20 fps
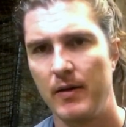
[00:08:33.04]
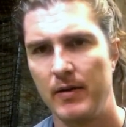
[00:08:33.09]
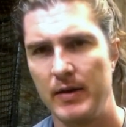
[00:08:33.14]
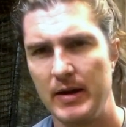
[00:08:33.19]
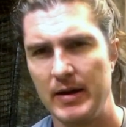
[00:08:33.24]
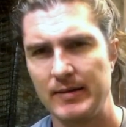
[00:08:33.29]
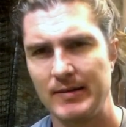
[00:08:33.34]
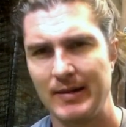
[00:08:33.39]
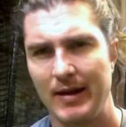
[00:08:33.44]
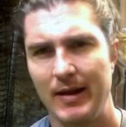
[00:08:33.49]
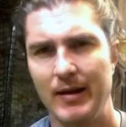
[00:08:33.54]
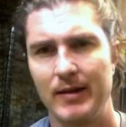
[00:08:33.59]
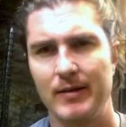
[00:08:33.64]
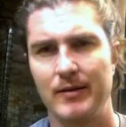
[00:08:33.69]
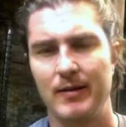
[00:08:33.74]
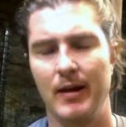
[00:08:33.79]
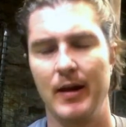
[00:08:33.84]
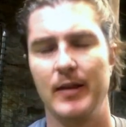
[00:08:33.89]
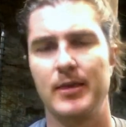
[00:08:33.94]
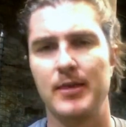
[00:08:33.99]
the
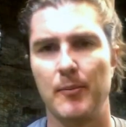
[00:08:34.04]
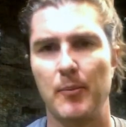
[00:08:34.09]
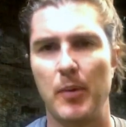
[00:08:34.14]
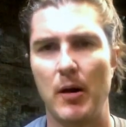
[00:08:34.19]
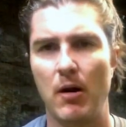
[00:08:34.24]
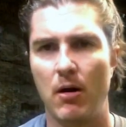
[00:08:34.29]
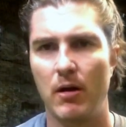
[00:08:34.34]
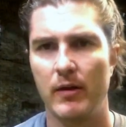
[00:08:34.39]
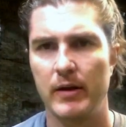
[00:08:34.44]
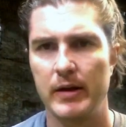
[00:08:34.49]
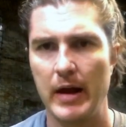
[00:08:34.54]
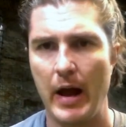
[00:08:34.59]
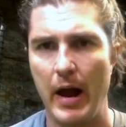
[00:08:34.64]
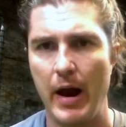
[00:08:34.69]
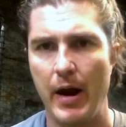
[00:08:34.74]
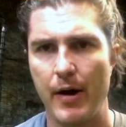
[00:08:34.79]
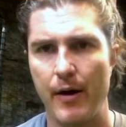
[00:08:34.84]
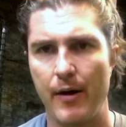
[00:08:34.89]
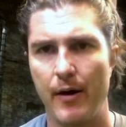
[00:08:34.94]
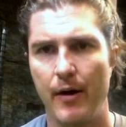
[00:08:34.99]
intent to hit the ball in the
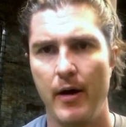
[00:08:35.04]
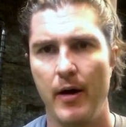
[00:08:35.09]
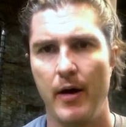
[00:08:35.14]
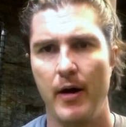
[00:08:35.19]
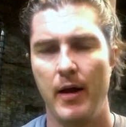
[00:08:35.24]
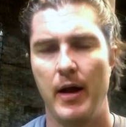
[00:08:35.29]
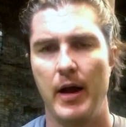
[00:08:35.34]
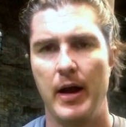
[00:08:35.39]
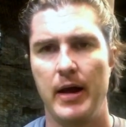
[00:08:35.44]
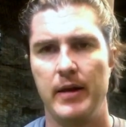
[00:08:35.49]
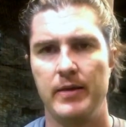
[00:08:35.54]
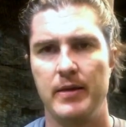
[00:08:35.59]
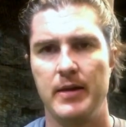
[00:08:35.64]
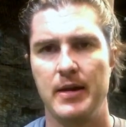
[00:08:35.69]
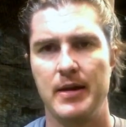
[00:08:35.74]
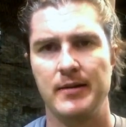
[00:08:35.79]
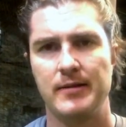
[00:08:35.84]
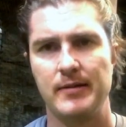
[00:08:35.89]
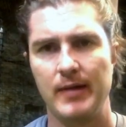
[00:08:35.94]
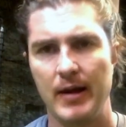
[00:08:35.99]
air and
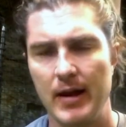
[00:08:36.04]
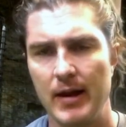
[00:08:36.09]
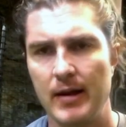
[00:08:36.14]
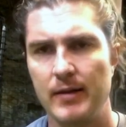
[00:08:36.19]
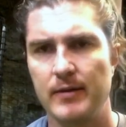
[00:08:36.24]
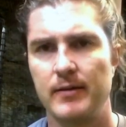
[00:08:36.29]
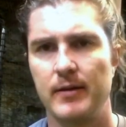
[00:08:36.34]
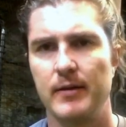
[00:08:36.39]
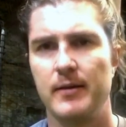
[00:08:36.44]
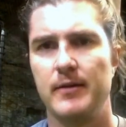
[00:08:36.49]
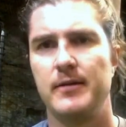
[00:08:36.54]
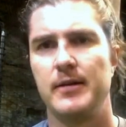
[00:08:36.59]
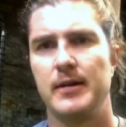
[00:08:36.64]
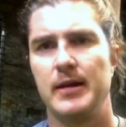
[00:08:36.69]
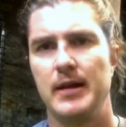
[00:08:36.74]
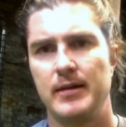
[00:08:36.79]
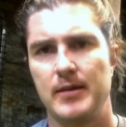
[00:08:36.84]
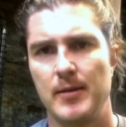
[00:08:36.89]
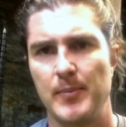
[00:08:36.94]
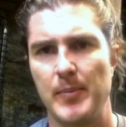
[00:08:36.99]
the intent to
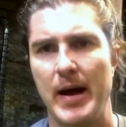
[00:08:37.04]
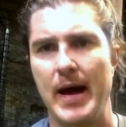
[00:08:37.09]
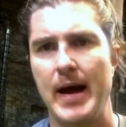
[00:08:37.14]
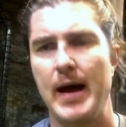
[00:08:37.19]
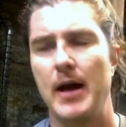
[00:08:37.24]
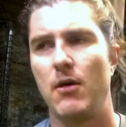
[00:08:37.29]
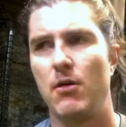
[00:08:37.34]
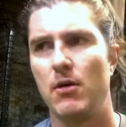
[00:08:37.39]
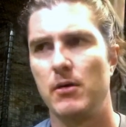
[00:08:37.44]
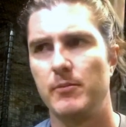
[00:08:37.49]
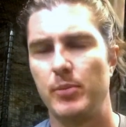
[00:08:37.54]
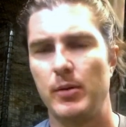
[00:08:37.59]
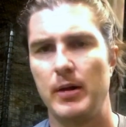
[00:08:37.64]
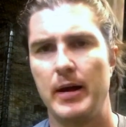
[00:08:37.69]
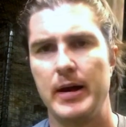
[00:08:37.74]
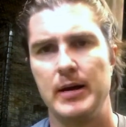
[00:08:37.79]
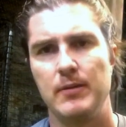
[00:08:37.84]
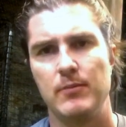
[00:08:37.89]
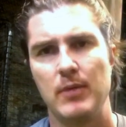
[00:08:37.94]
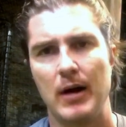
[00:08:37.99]
get the bat on
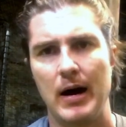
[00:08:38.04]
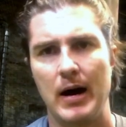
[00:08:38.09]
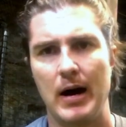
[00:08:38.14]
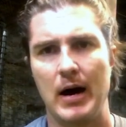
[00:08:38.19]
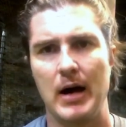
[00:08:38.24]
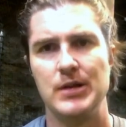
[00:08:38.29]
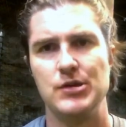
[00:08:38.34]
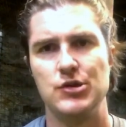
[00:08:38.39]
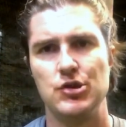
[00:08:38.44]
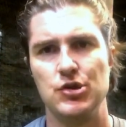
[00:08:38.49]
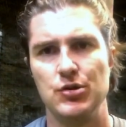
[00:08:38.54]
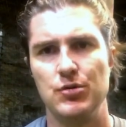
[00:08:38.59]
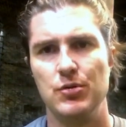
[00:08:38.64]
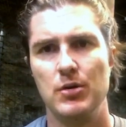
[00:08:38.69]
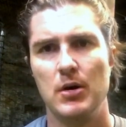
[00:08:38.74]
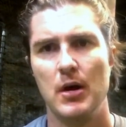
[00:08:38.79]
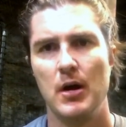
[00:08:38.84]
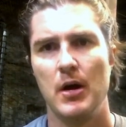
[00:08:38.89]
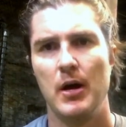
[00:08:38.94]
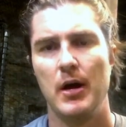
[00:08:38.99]
plane behind you
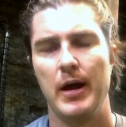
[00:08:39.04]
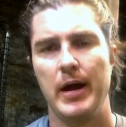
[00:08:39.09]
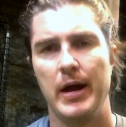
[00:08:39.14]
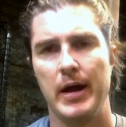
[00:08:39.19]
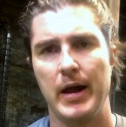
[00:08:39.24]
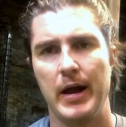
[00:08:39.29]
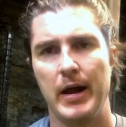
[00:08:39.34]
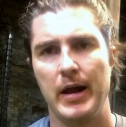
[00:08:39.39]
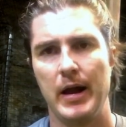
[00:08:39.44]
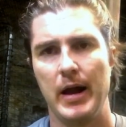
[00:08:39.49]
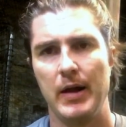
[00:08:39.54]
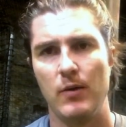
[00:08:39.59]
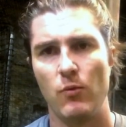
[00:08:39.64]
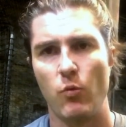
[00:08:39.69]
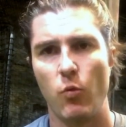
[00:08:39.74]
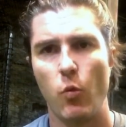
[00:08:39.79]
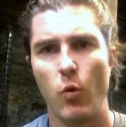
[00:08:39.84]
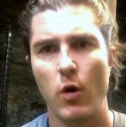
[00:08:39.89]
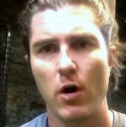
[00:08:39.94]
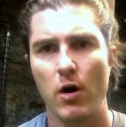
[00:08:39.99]

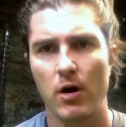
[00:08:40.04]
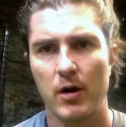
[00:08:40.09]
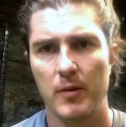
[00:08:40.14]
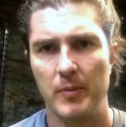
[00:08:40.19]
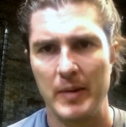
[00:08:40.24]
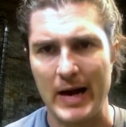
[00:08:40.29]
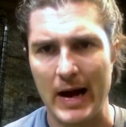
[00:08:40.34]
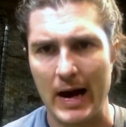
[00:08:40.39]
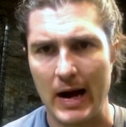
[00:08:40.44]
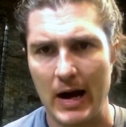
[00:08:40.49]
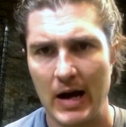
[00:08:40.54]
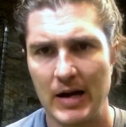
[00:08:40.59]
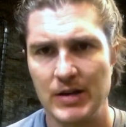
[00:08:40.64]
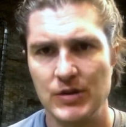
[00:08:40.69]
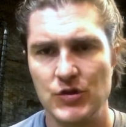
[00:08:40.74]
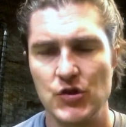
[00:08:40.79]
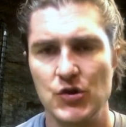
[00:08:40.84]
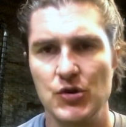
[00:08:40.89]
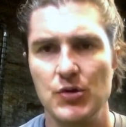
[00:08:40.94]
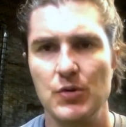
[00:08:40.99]
and work
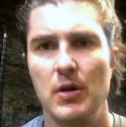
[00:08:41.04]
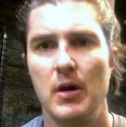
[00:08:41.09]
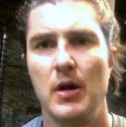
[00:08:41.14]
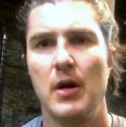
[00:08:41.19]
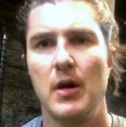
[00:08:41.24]
behind you